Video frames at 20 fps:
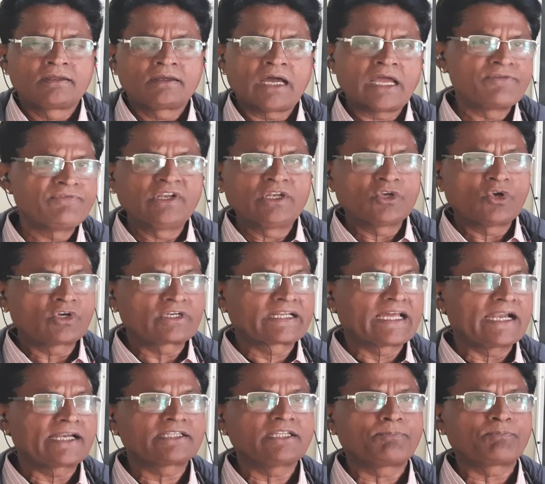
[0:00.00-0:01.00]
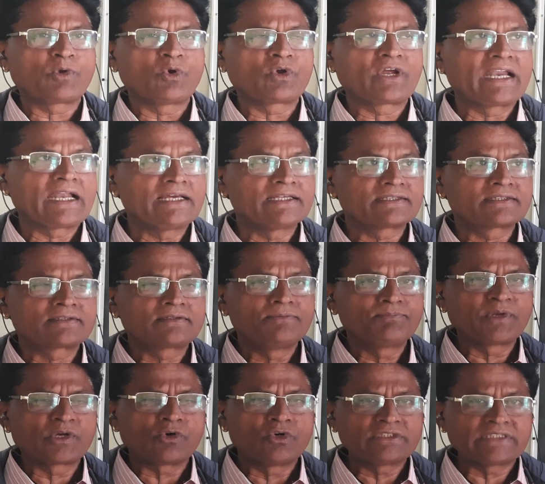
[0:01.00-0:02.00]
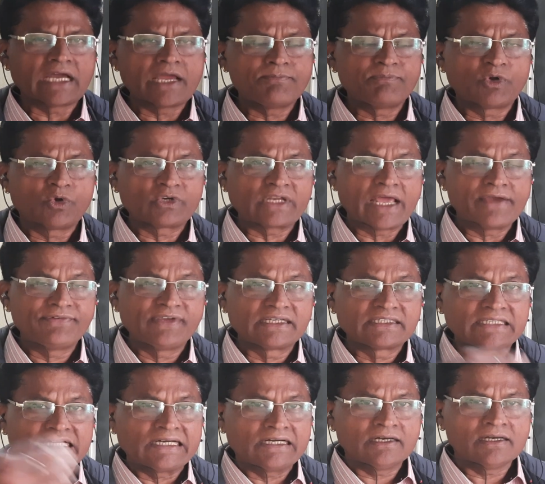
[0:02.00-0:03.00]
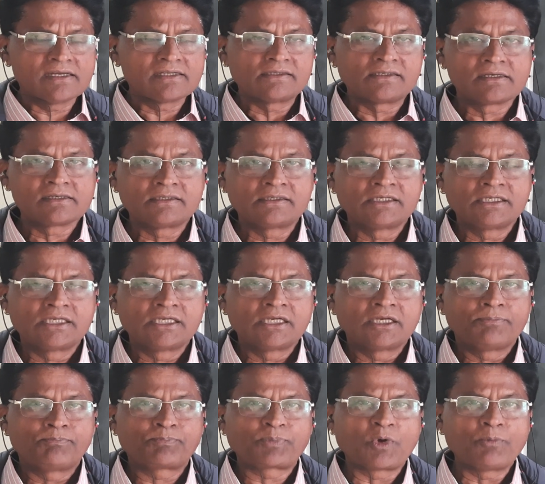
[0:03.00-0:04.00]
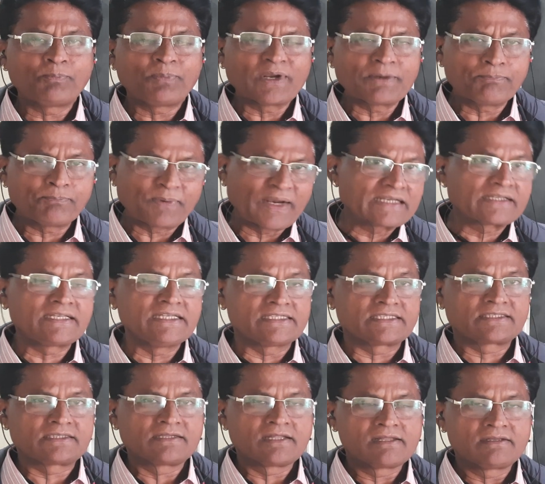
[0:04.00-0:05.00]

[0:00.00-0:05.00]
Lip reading: I will not get the progress because I am not having the proper practice